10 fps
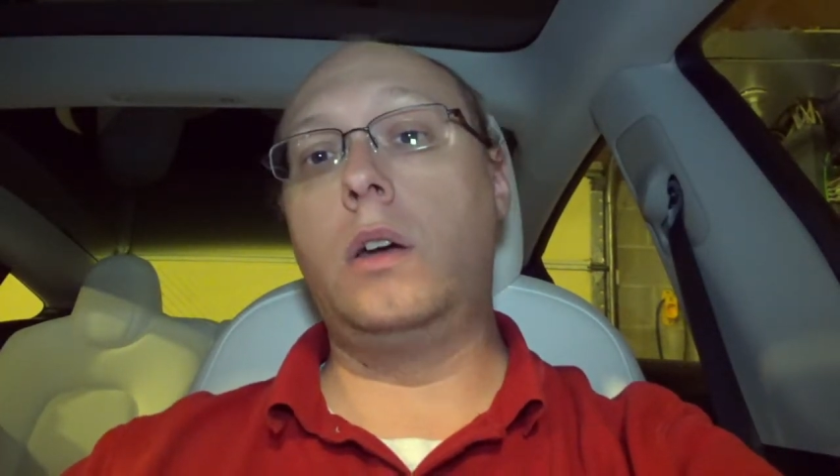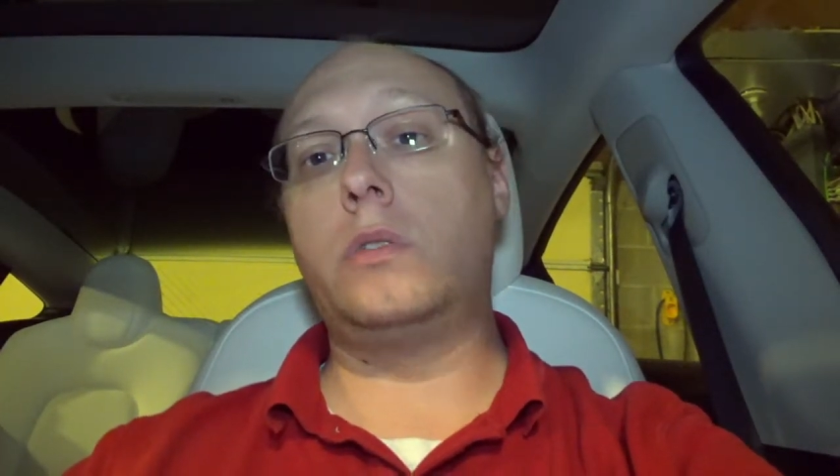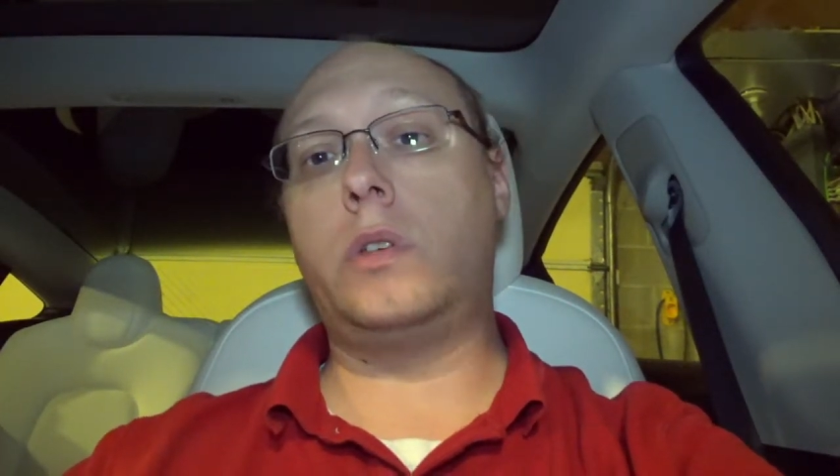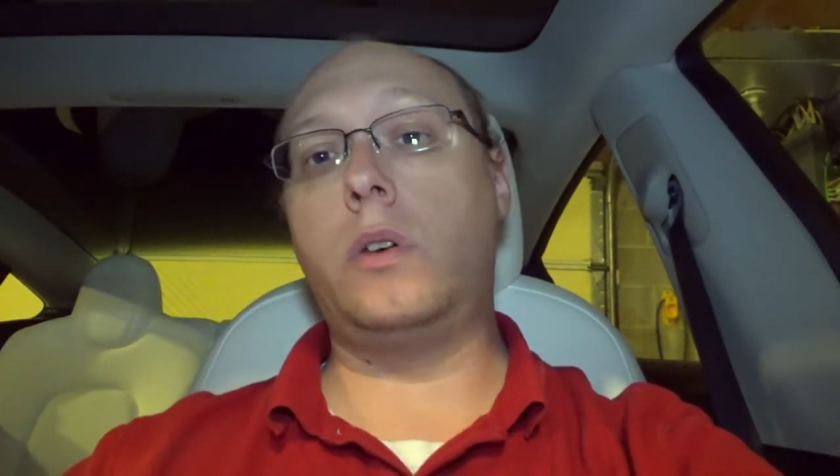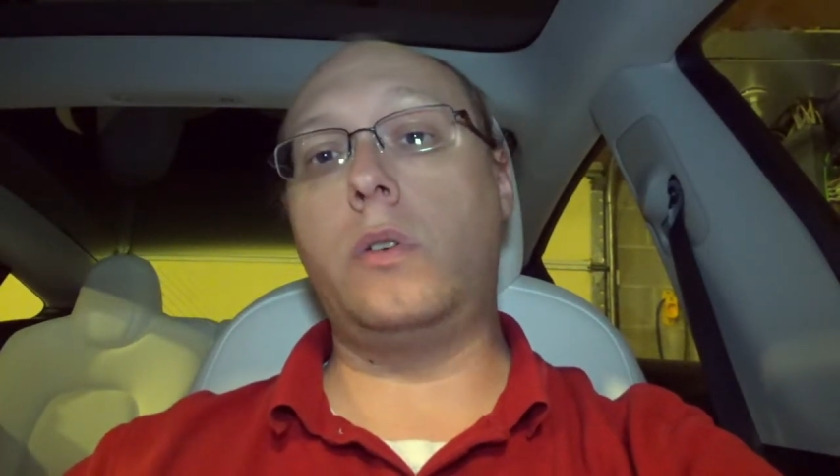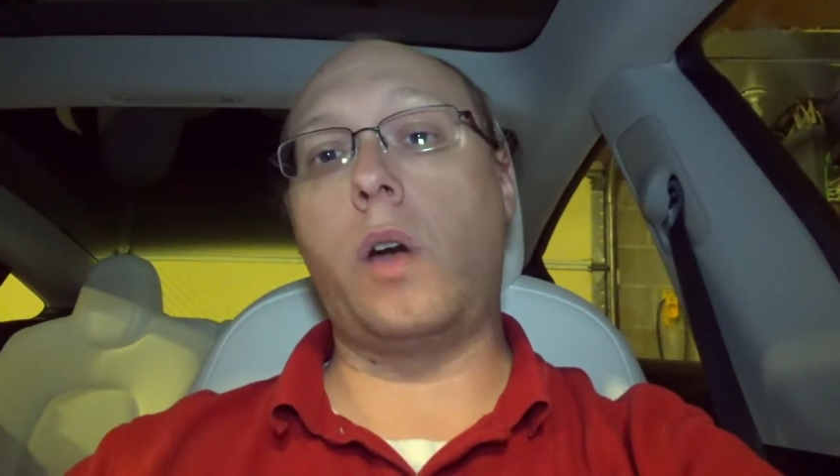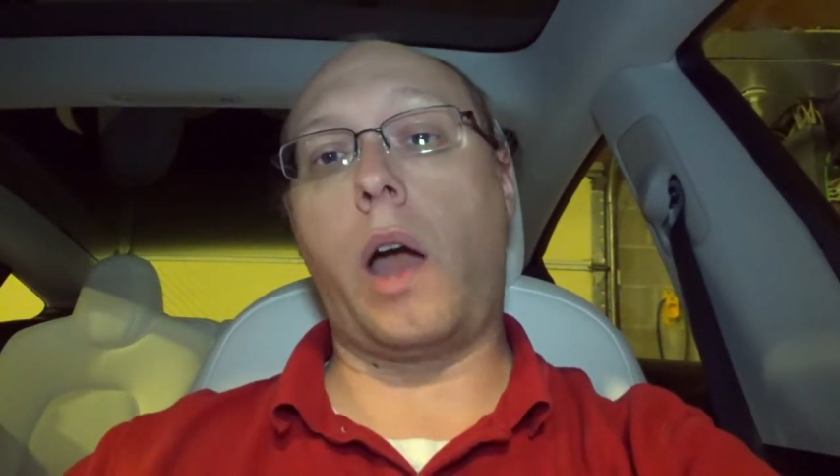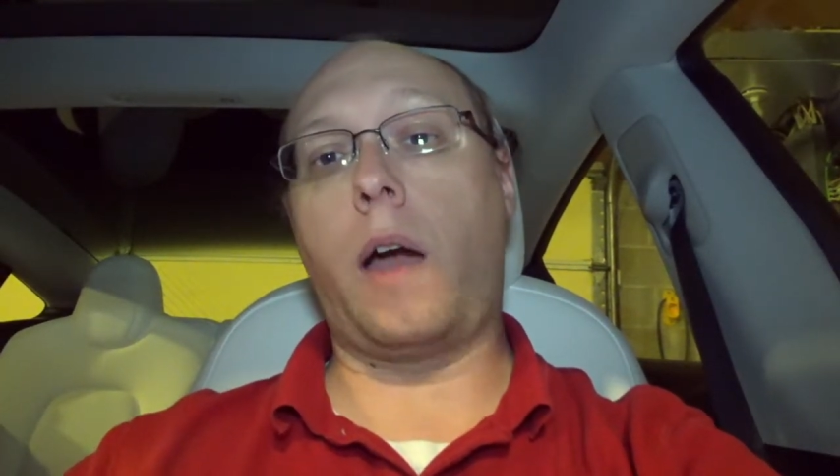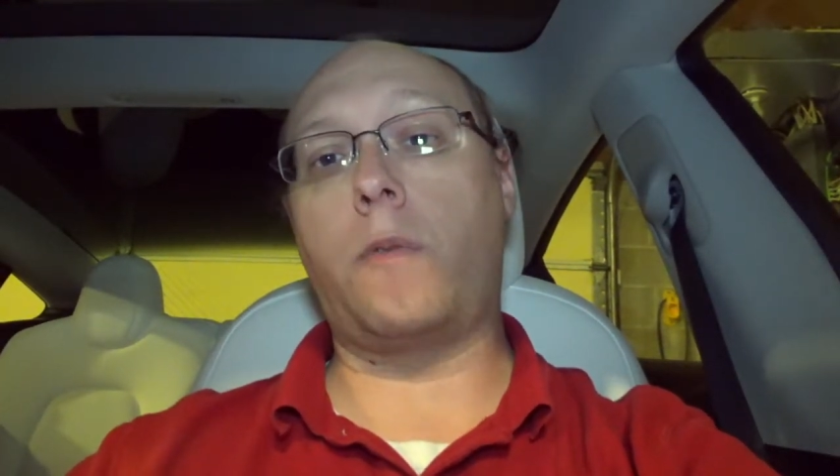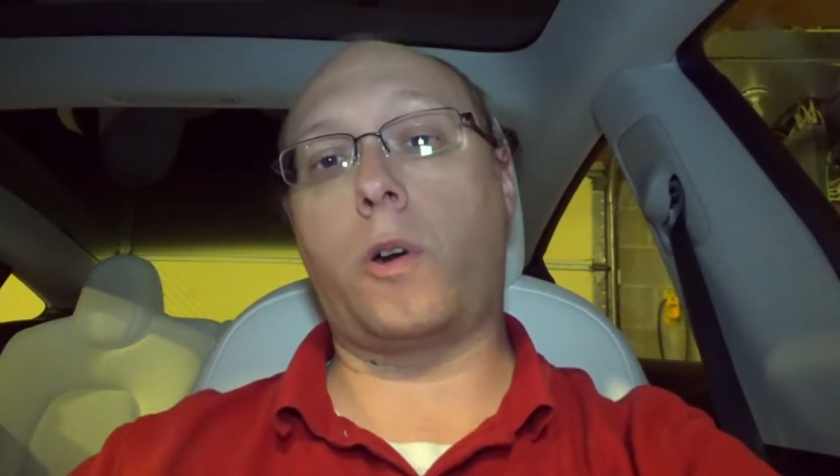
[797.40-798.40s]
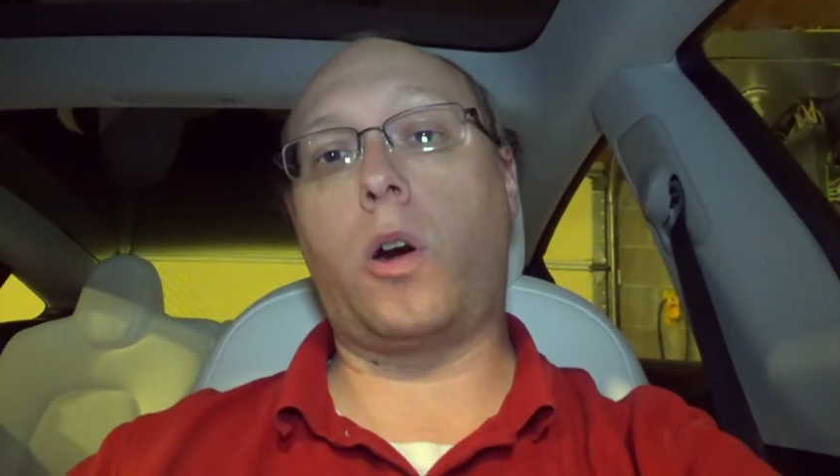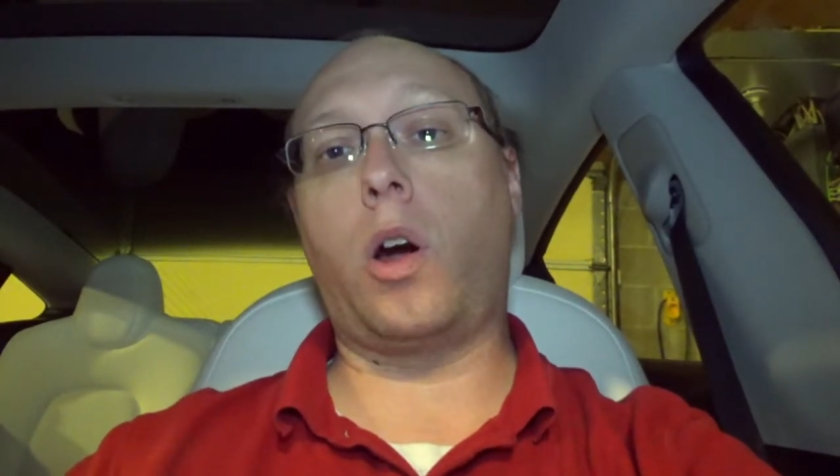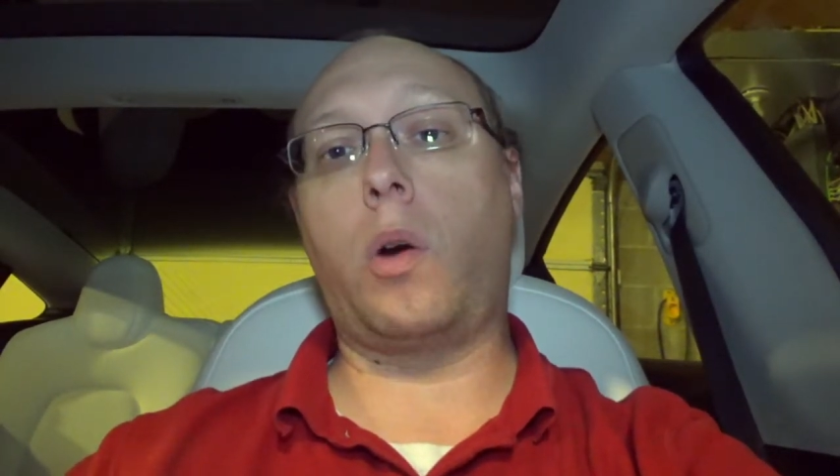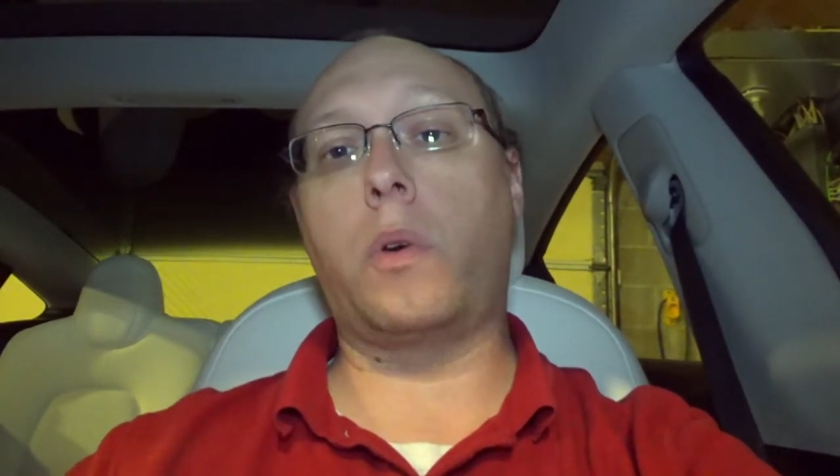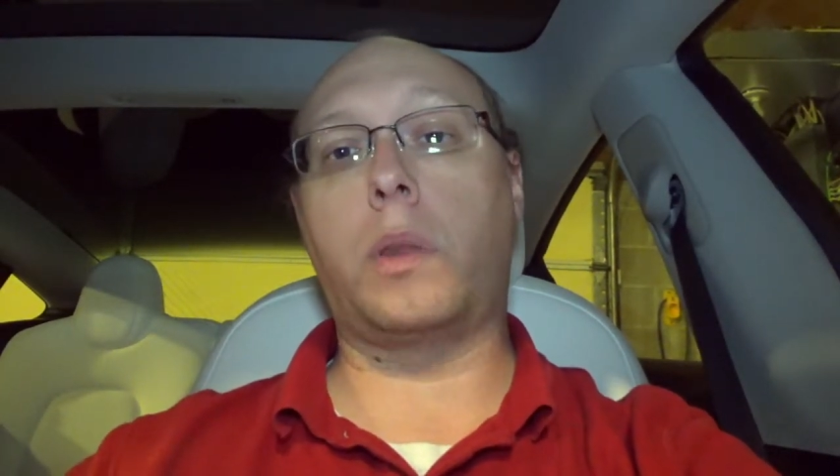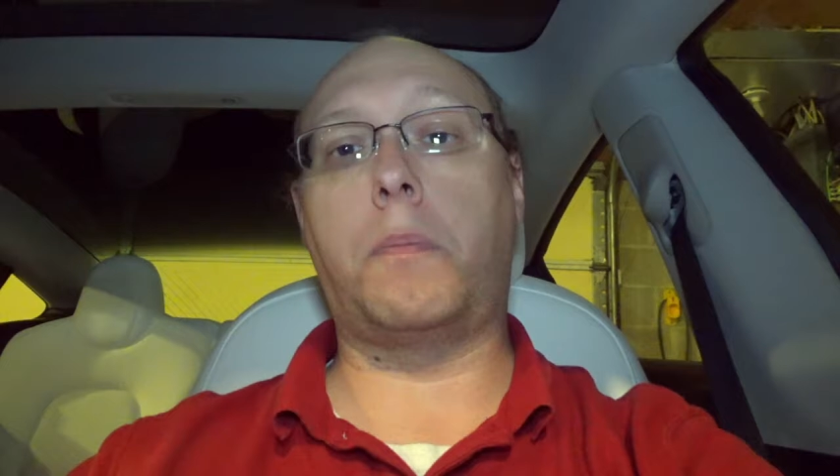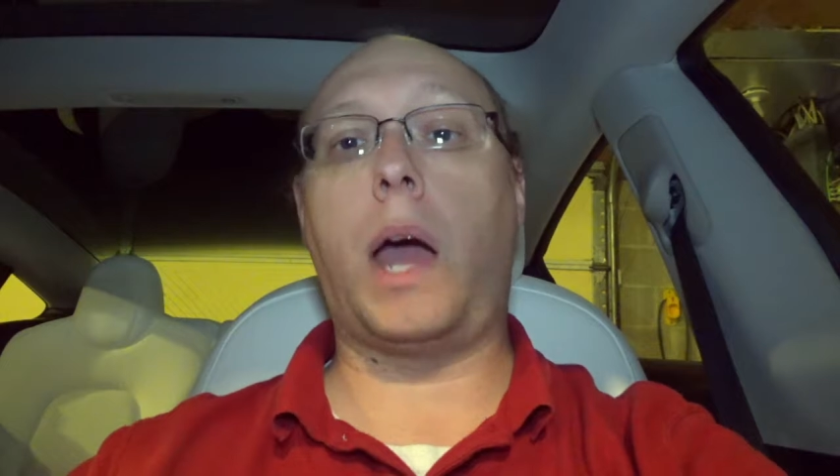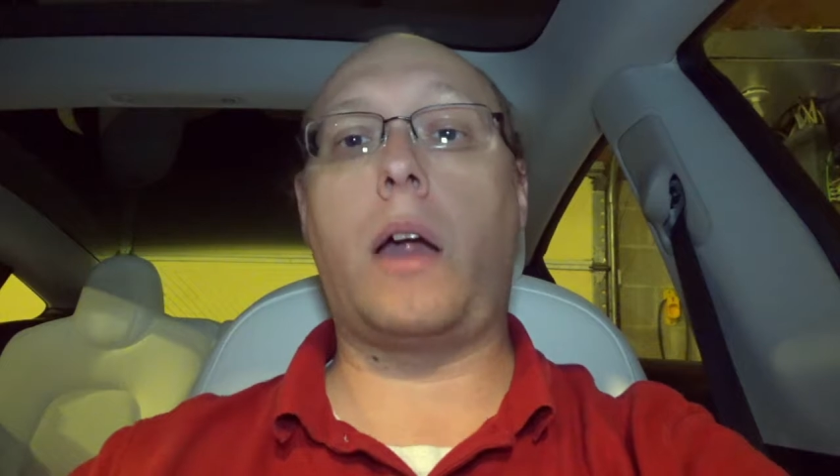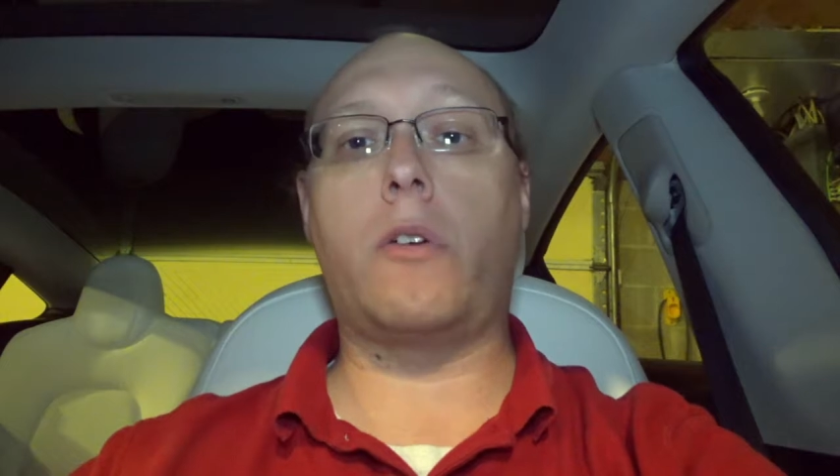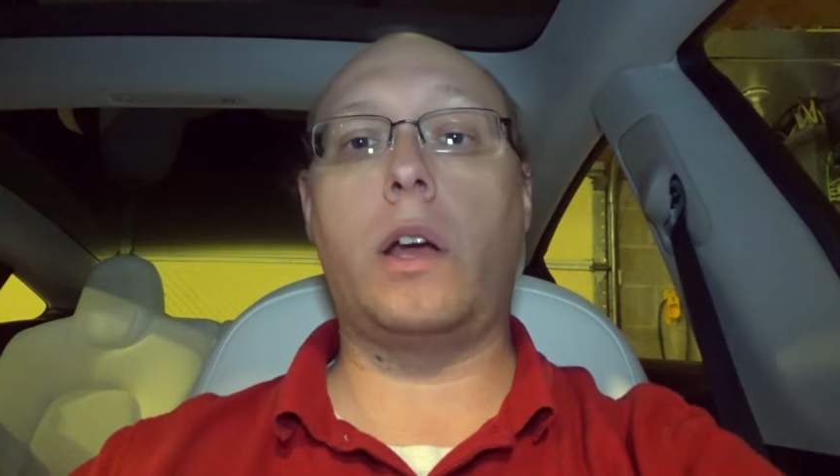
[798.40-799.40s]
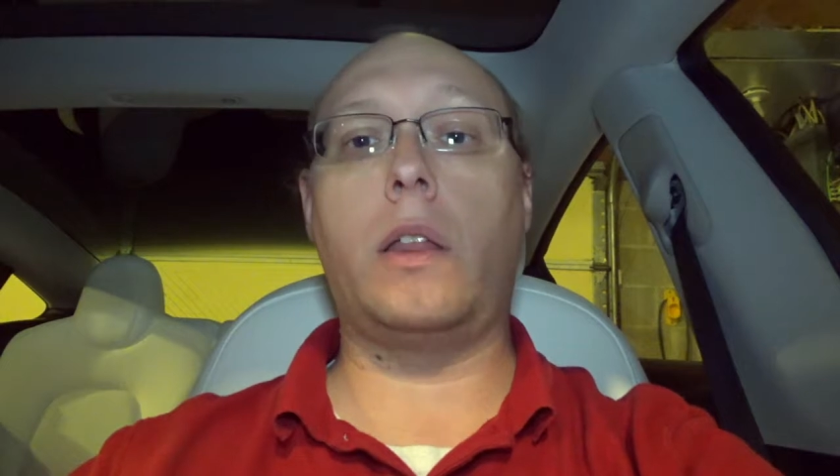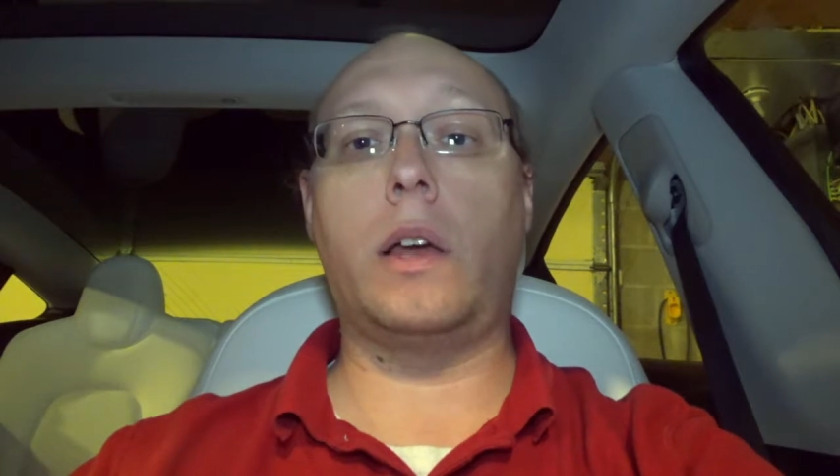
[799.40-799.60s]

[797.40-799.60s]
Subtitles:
to have a car with a battery